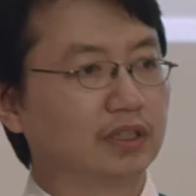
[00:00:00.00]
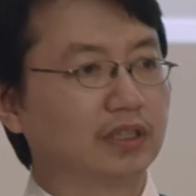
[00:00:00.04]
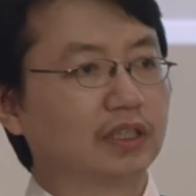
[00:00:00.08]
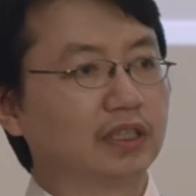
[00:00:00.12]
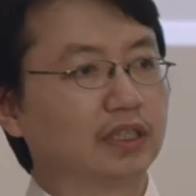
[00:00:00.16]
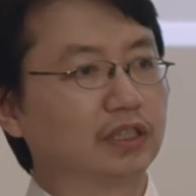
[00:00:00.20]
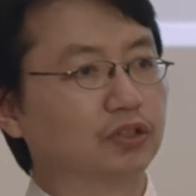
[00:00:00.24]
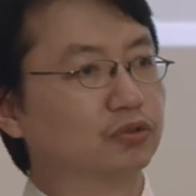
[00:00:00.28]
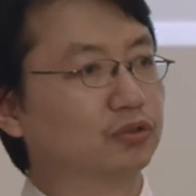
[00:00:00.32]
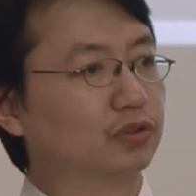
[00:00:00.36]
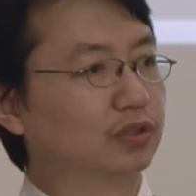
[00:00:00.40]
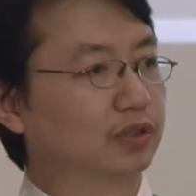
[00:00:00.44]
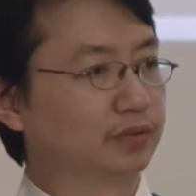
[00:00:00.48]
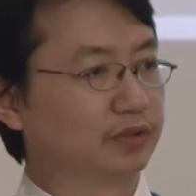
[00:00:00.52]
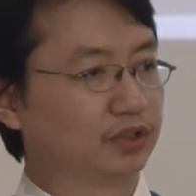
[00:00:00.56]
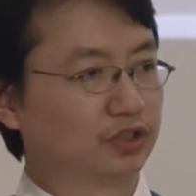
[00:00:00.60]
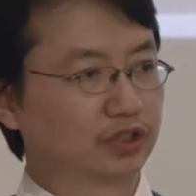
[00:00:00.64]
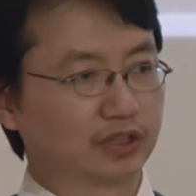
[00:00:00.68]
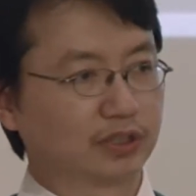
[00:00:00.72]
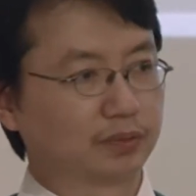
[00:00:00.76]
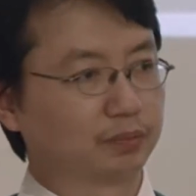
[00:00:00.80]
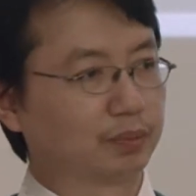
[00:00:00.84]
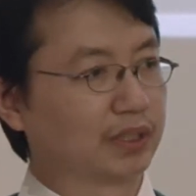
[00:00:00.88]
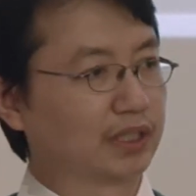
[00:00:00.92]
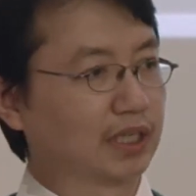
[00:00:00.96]
it will
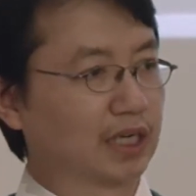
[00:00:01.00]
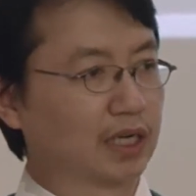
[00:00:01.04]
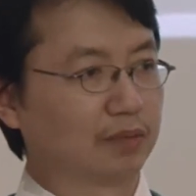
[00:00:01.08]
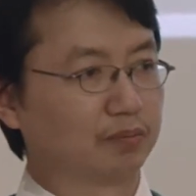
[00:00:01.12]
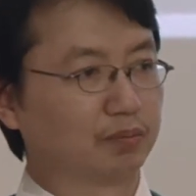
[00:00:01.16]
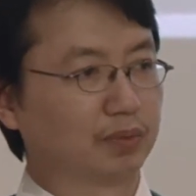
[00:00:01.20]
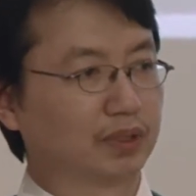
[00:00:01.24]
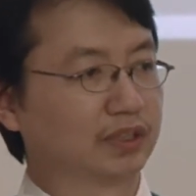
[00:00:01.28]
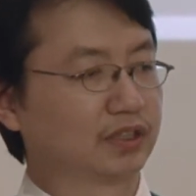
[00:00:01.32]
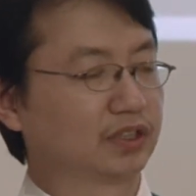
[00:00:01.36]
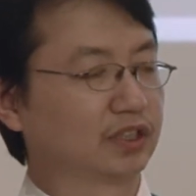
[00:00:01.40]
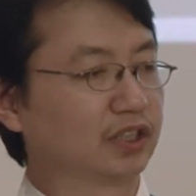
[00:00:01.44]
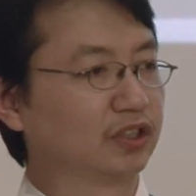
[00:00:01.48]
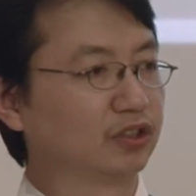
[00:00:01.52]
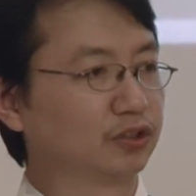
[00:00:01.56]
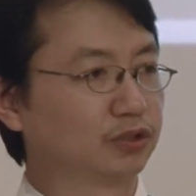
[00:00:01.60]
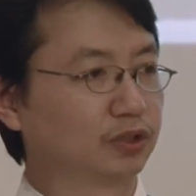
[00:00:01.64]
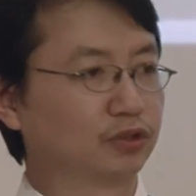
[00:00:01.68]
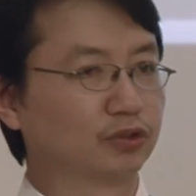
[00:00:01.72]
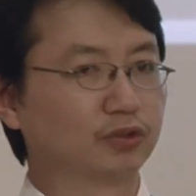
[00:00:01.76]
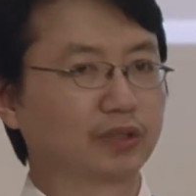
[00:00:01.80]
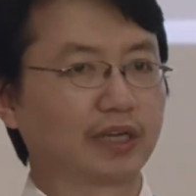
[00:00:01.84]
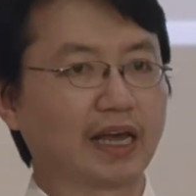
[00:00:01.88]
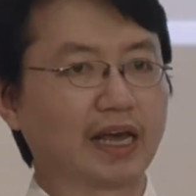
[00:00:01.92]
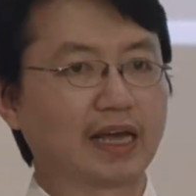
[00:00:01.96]
just become a
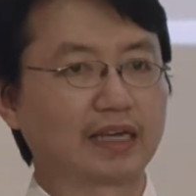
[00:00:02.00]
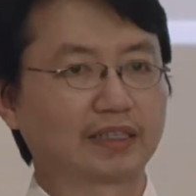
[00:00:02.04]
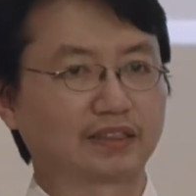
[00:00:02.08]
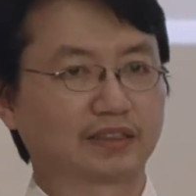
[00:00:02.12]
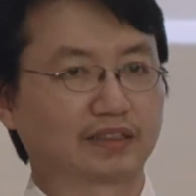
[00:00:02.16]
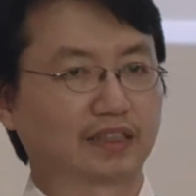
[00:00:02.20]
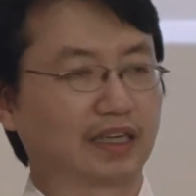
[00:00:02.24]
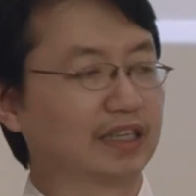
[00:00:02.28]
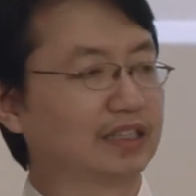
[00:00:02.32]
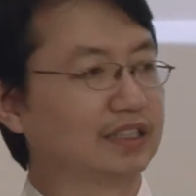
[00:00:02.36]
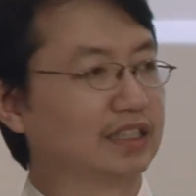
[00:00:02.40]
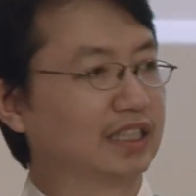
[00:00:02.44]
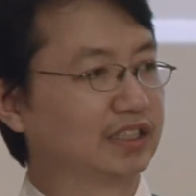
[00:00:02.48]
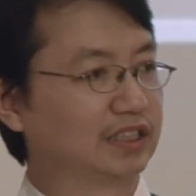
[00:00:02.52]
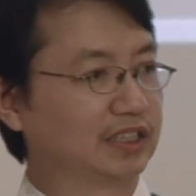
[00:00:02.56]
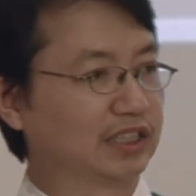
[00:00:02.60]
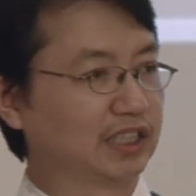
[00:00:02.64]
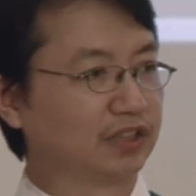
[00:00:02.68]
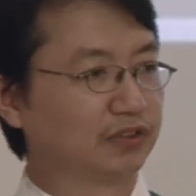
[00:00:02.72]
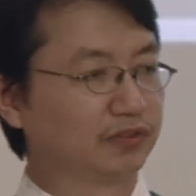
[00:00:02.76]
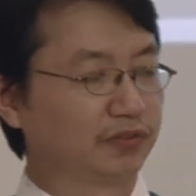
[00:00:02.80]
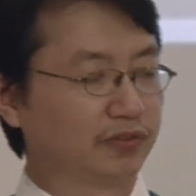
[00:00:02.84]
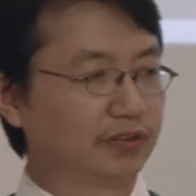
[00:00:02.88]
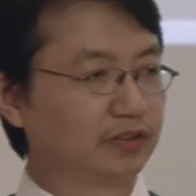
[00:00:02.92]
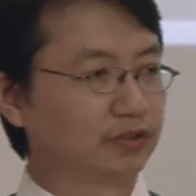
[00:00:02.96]
CO2 gas and
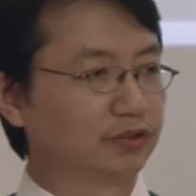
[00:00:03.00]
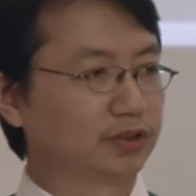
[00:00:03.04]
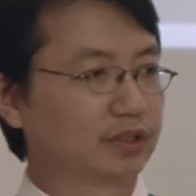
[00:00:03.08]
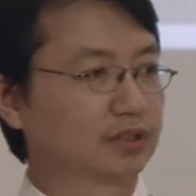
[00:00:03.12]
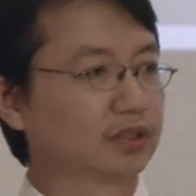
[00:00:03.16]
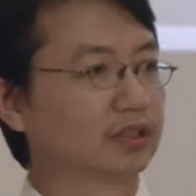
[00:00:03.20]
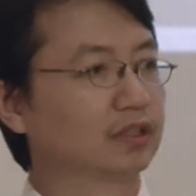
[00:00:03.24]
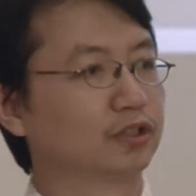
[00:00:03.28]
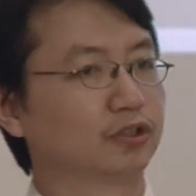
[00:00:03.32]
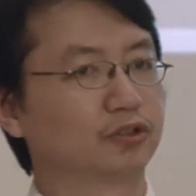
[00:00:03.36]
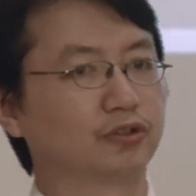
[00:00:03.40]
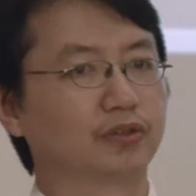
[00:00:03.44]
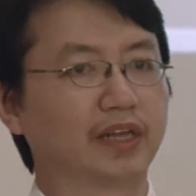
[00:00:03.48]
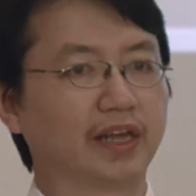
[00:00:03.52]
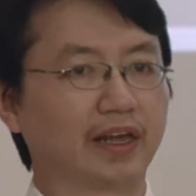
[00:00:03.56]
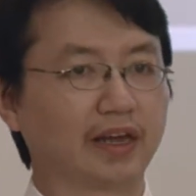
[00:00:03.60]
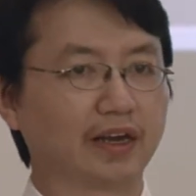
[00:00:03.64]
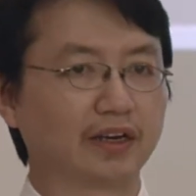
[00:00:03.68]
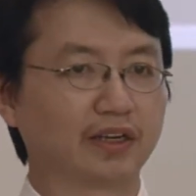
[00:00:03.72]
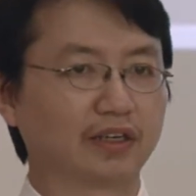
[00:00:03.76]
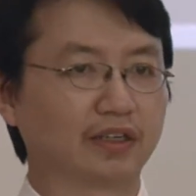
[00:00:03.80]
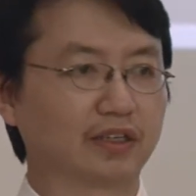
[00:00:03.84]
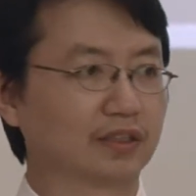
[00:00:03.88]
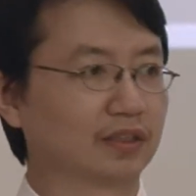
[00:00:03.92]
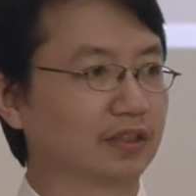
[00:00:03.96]
diffuse to the
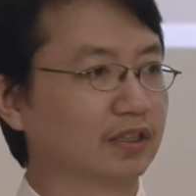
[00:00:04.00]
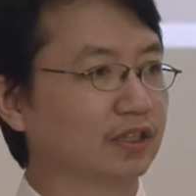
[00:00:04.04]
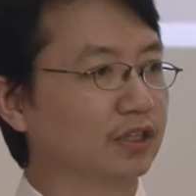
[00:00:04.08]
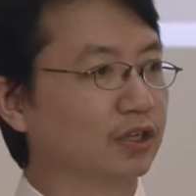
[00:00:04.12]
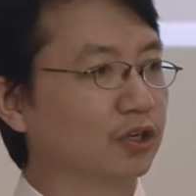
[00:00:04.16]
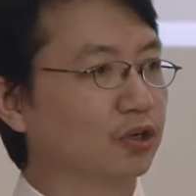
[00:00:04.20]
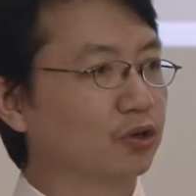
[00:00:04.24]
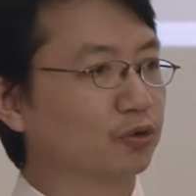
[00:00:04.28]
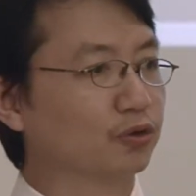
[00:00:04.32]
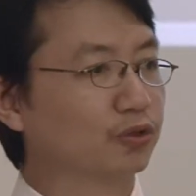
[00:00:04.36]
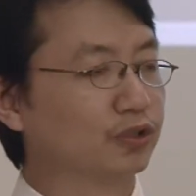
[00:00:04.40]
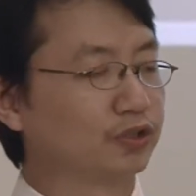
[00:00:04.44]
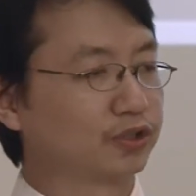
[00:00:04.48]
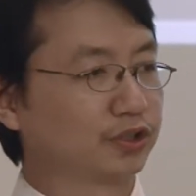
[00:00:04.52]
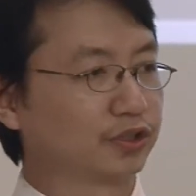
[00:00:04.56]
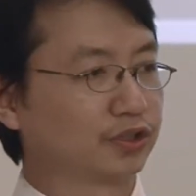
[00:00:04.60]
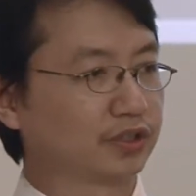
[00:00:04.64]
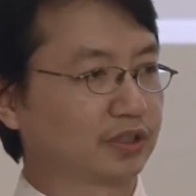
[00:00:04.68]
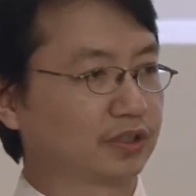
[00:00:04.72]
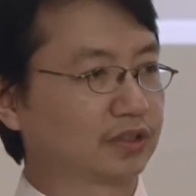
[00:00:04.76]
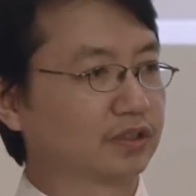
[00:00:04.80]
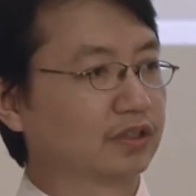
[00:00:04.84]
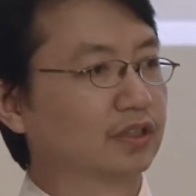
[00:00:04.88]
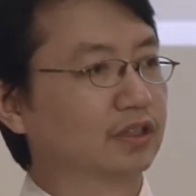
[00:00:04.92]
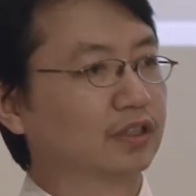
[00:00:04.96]
air, which
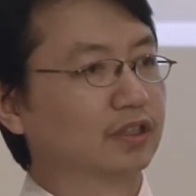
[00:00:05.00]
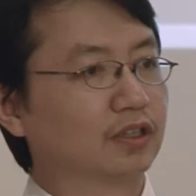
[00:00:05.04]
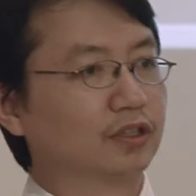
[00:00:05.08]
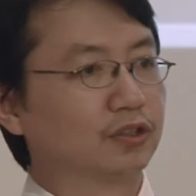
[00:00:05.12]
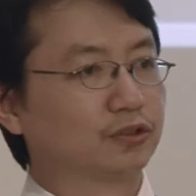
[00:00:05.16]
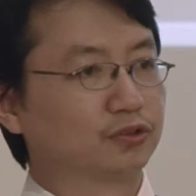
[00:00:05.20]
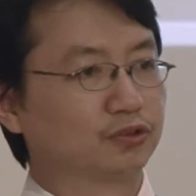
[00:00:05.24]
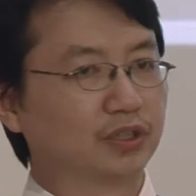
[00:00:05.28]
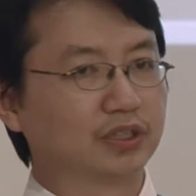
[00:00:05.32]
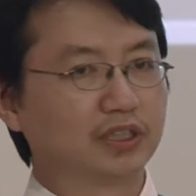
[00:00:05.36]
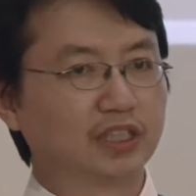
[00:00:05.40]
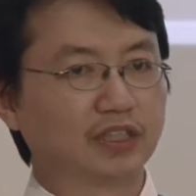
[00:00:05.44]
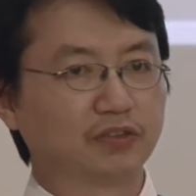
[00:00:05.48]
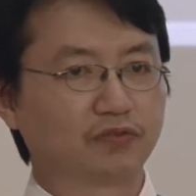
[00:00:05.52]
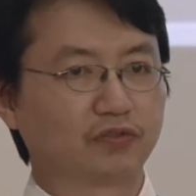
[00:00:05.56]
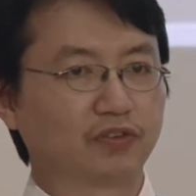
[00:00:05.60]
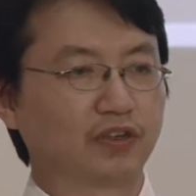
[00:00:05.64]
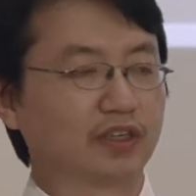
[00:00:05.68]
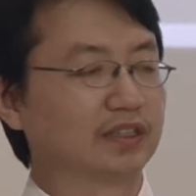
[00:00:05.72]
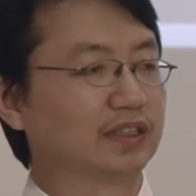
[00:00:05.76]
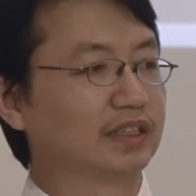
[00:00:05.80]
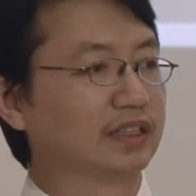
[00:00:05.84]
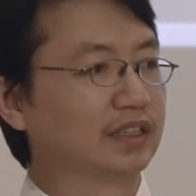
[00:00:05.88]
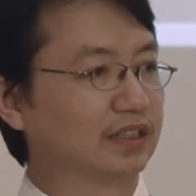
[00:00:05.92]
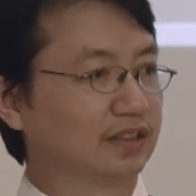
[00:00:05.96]
is really
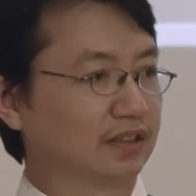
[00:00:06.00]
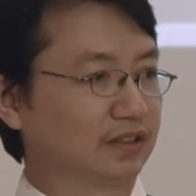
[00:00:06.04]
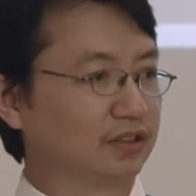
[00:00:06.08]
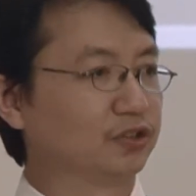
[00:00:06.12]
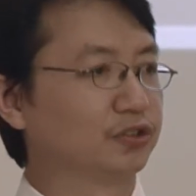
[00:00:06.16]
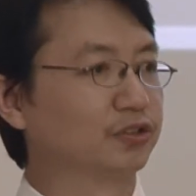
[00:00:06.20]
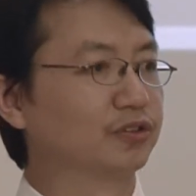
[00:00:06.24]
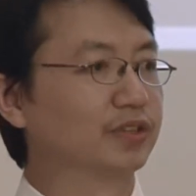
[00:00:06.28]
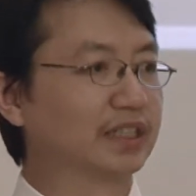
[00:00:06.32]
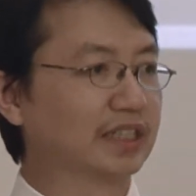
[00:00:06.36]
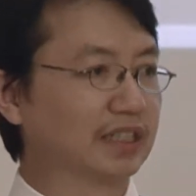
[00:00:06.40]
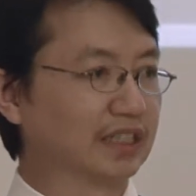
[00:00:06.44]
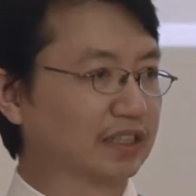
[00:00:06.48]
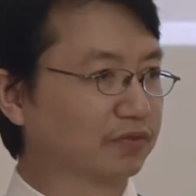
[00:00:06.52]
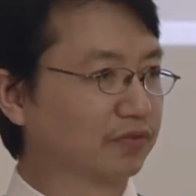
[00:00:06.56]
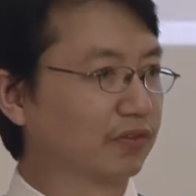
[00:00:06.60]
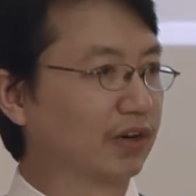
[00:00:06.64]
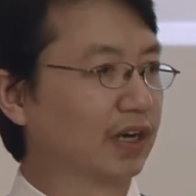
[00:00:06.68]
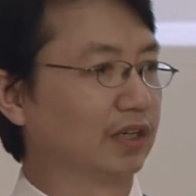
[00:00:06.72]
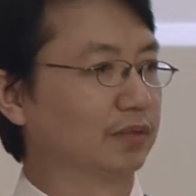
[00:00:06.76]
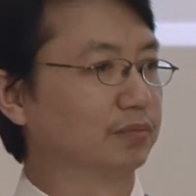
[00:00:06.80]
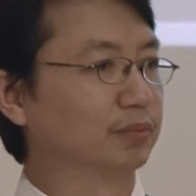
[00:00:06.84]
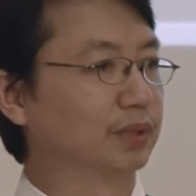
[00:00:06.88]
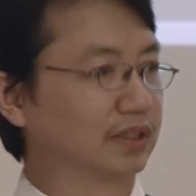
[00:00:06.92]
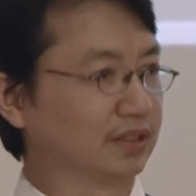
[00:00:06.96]
friendly to the
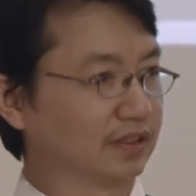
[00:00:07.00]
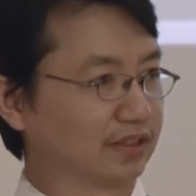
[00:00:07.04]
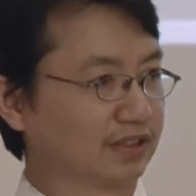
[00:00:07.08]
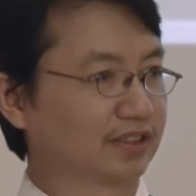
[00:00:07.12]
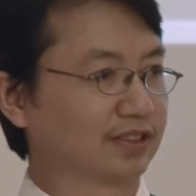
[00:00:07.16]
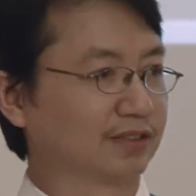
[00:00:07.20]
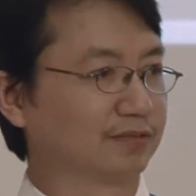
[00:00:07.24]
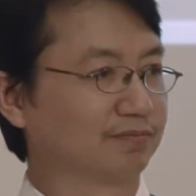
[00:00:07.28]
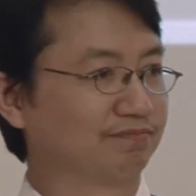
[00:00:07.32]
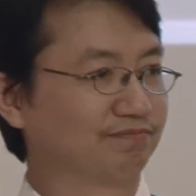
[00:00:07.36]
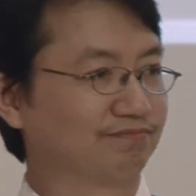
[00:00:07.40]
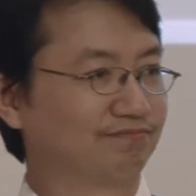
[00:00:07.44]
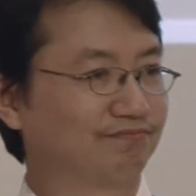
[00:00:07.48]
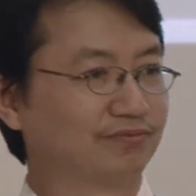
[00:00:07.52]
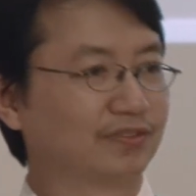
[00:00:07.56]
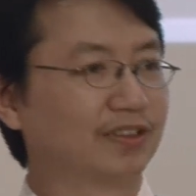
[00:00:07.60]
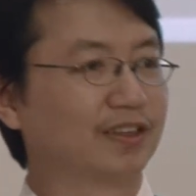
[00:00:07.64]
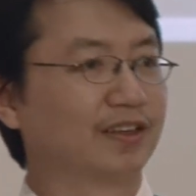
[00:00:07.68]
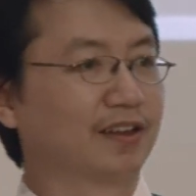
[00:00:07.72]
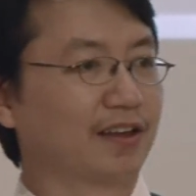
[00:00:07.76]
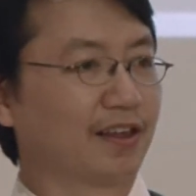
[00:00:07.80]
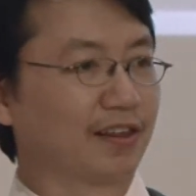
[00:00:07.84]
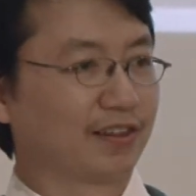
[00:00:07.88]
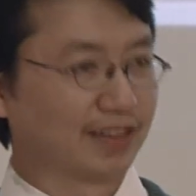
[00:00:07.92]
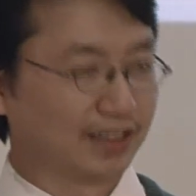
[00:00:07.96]
environment.
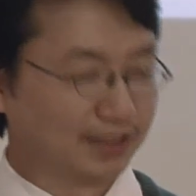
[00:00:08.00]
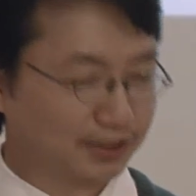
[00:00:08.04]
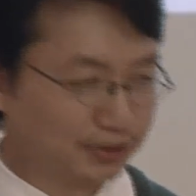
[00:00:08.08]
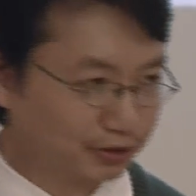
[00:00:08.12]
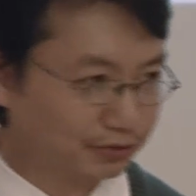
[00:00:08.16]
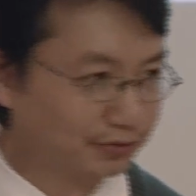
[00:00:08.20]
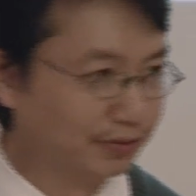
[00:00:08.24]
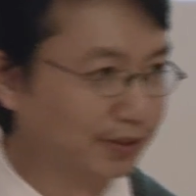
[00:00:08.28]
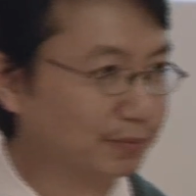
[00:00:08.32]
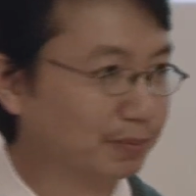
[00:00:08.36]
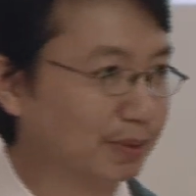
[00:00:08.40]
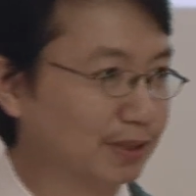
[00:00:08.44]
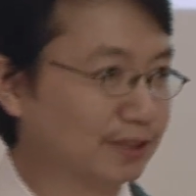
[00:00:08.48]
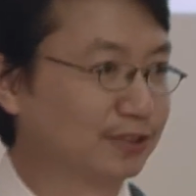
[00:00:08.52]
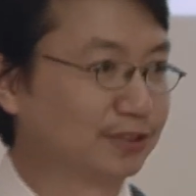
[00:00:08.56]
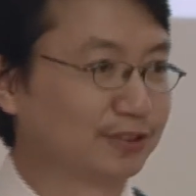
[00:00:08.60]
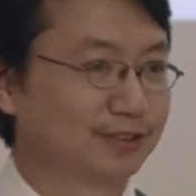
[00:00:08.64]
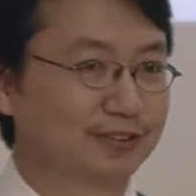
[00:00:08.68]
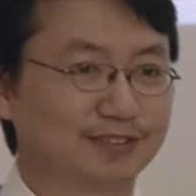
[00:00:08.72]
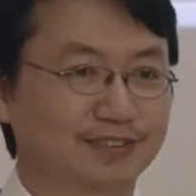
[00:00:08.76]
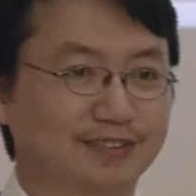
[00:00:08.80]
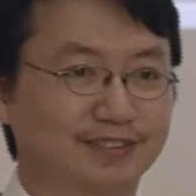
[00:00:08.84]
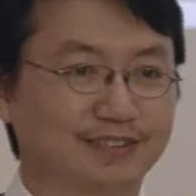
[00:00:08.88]
Thank you very much.